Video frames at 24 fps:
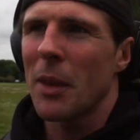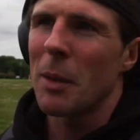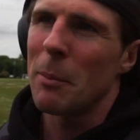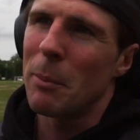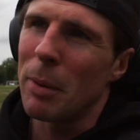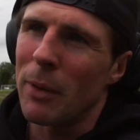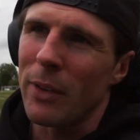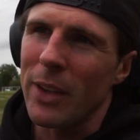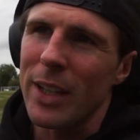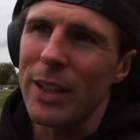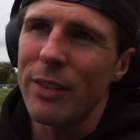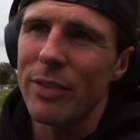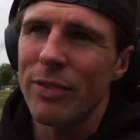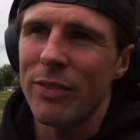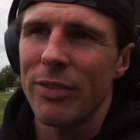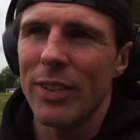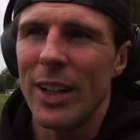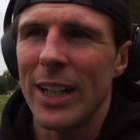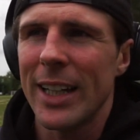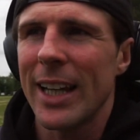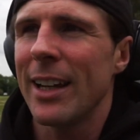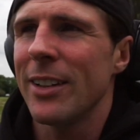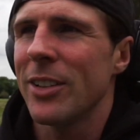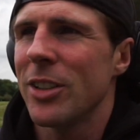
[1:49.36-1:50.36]
belief,
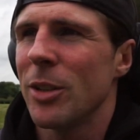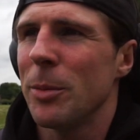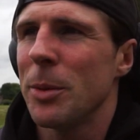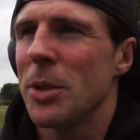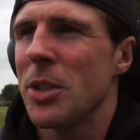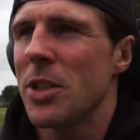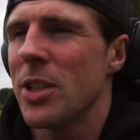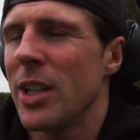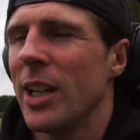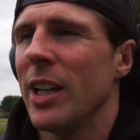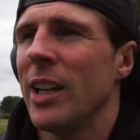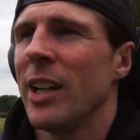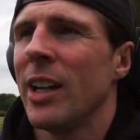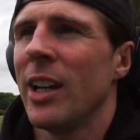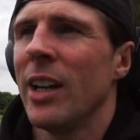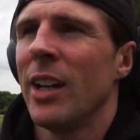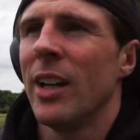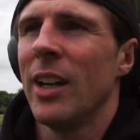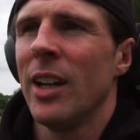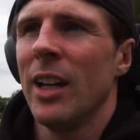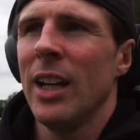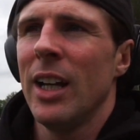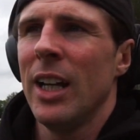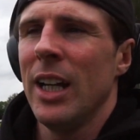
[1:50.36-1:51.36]
I guess you would say,
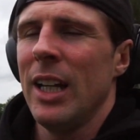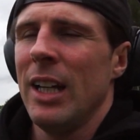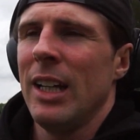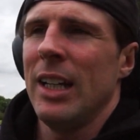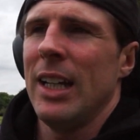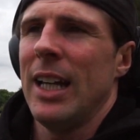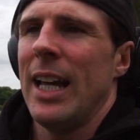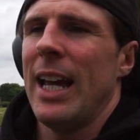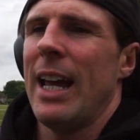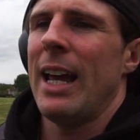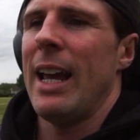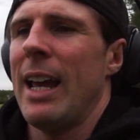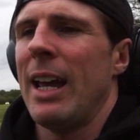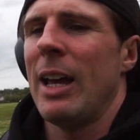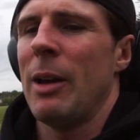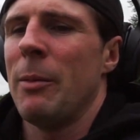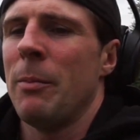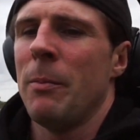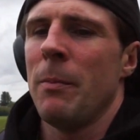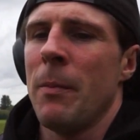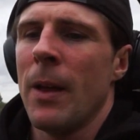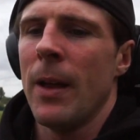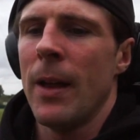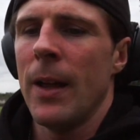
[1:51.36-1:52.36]

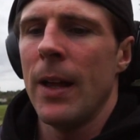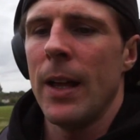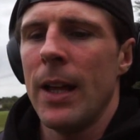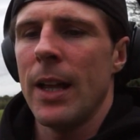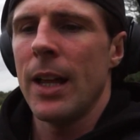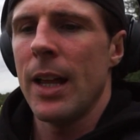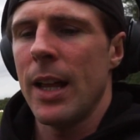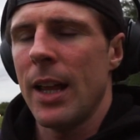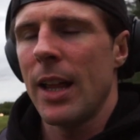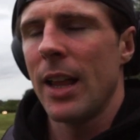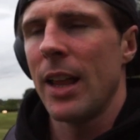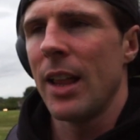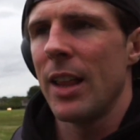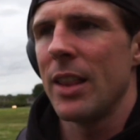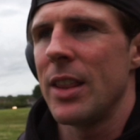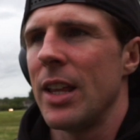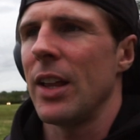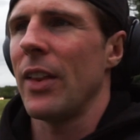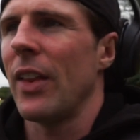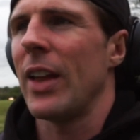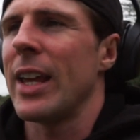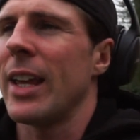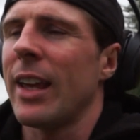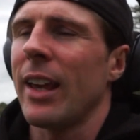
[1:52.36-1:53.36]
that
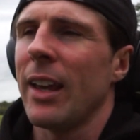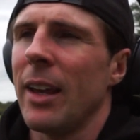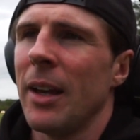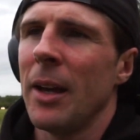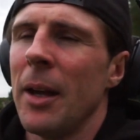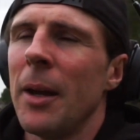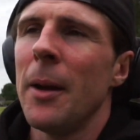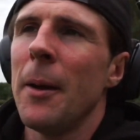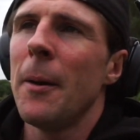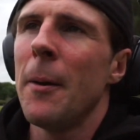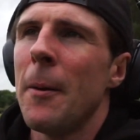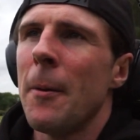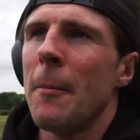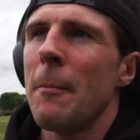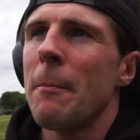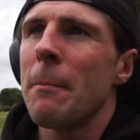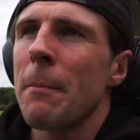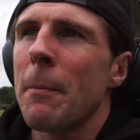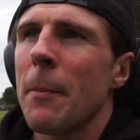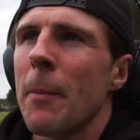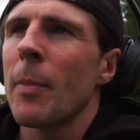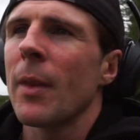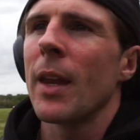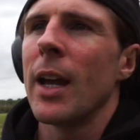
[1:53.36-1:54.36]
like
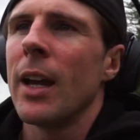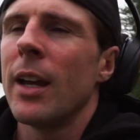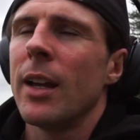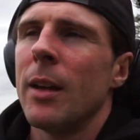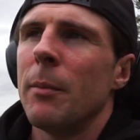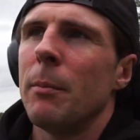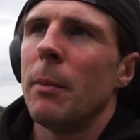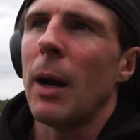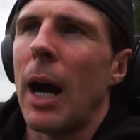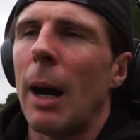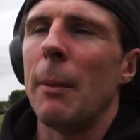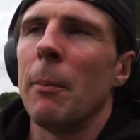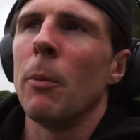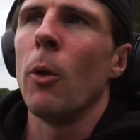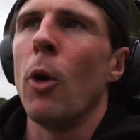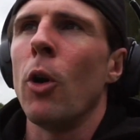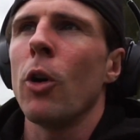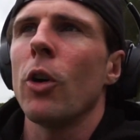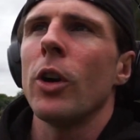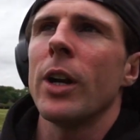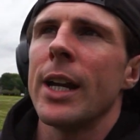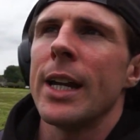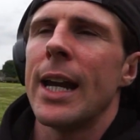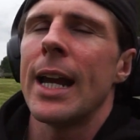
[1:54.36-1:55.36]
I'm not
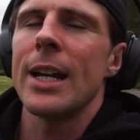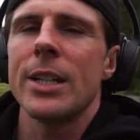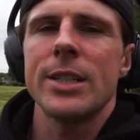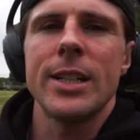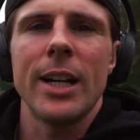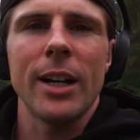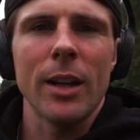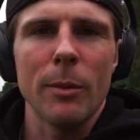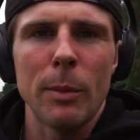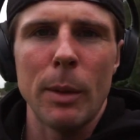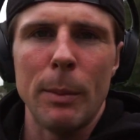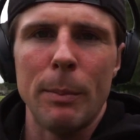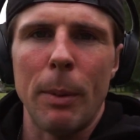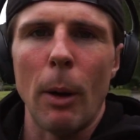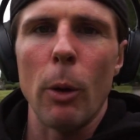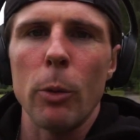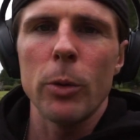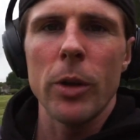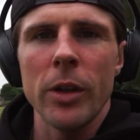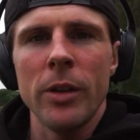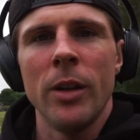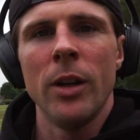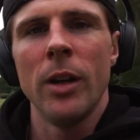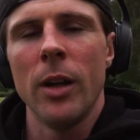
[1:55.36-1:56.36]
going to necessarily be
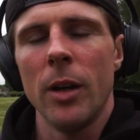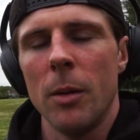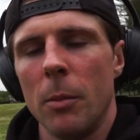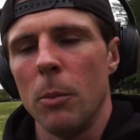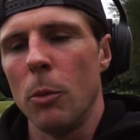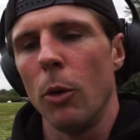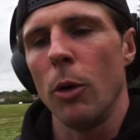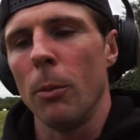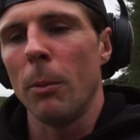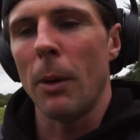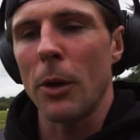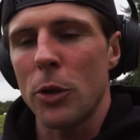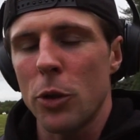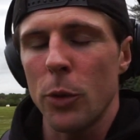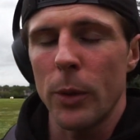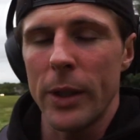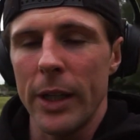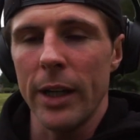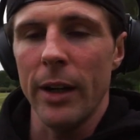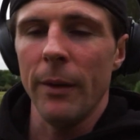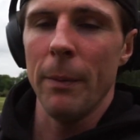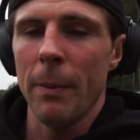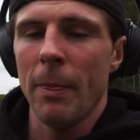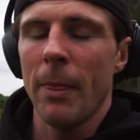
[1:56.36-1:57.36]
building more muscle
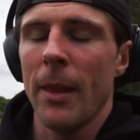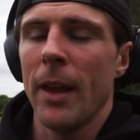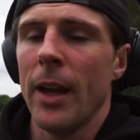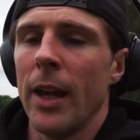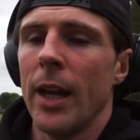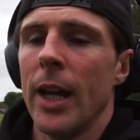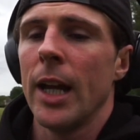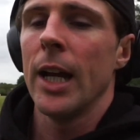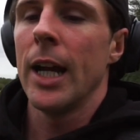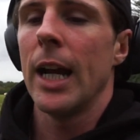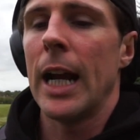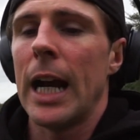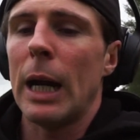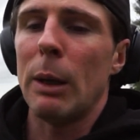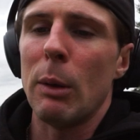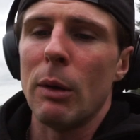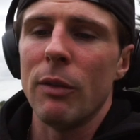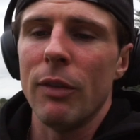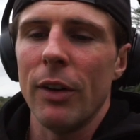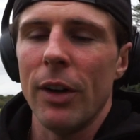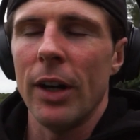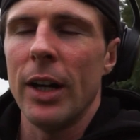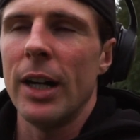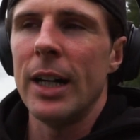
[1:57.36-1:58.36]
here.
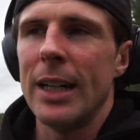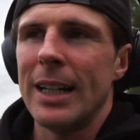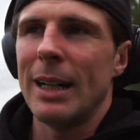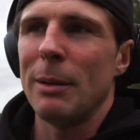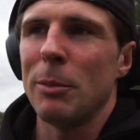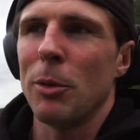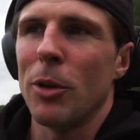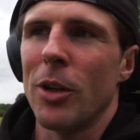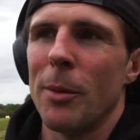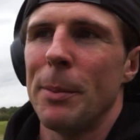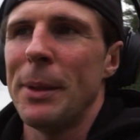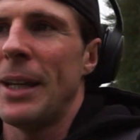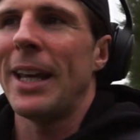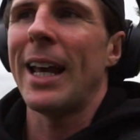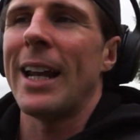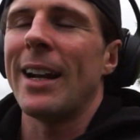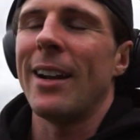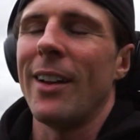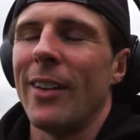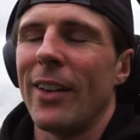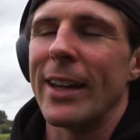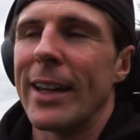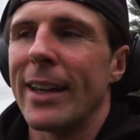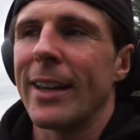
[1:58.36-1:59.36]
However, I'm going to be kind
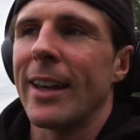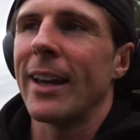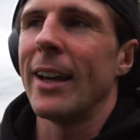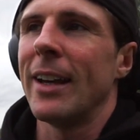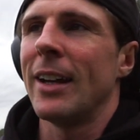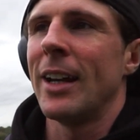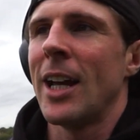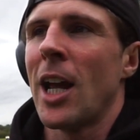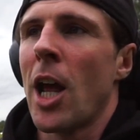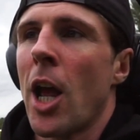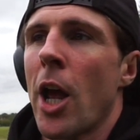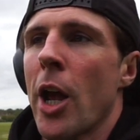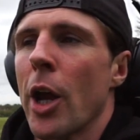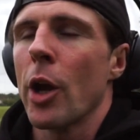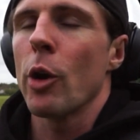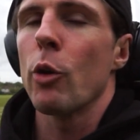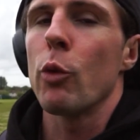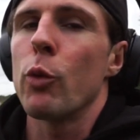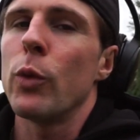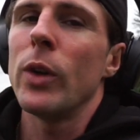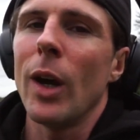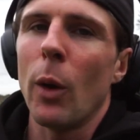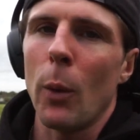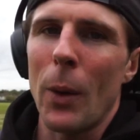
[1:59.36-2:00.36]
of like
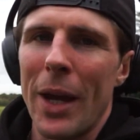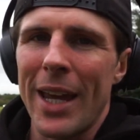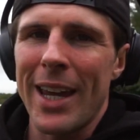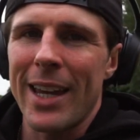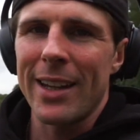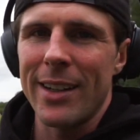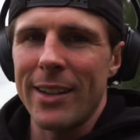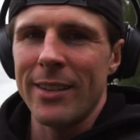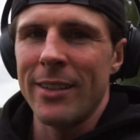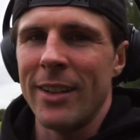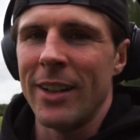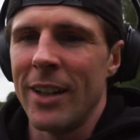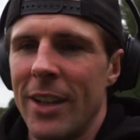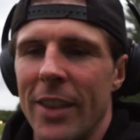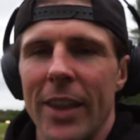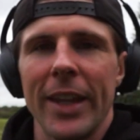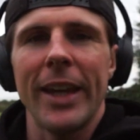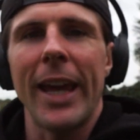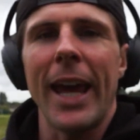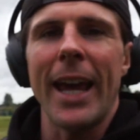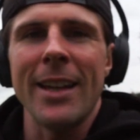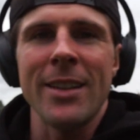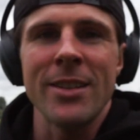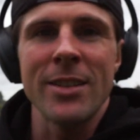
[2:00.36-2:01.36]
reawakening the
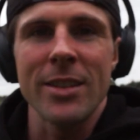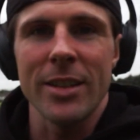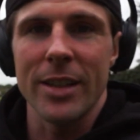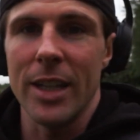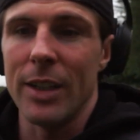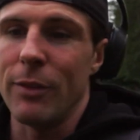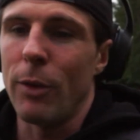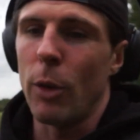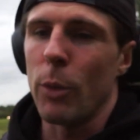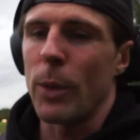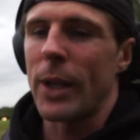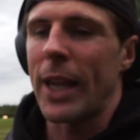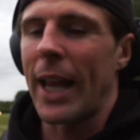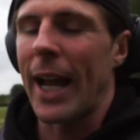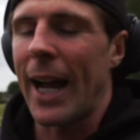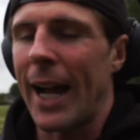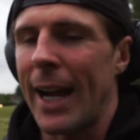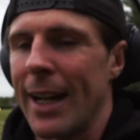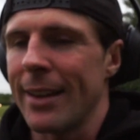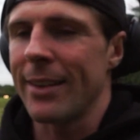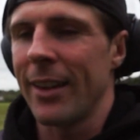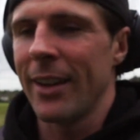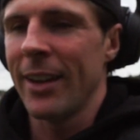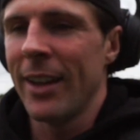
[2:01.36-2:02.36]
gains that I've already
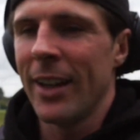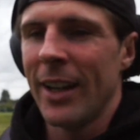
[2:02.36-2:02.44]
had.